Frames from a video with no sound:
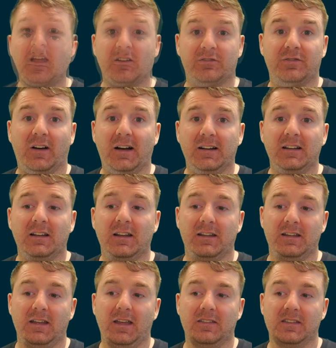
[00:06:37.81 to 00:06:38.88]
And
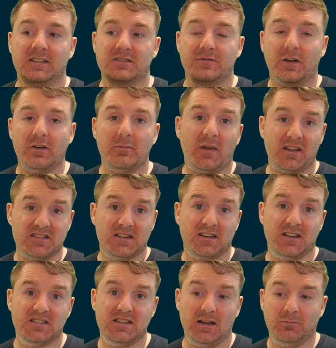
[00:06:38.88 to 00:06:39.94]
finally, in this very basic
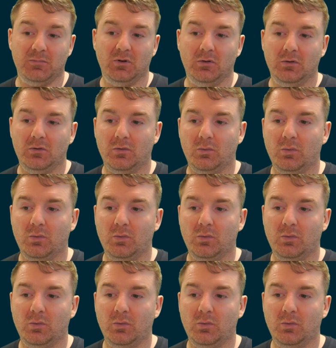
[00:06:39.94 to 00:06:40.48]
example,